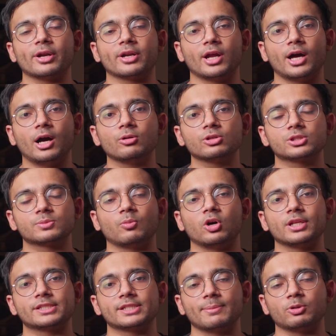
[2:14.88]
matter how
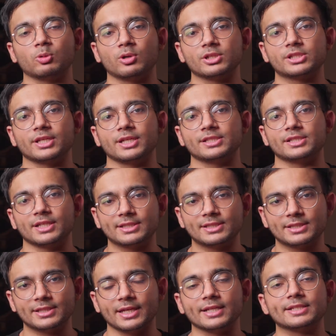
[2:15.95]
small a step towards change
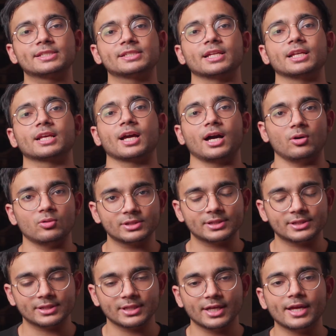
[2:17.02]
is, it still
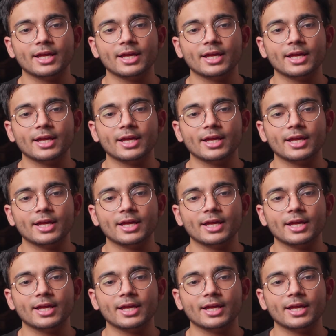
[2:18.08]
counts.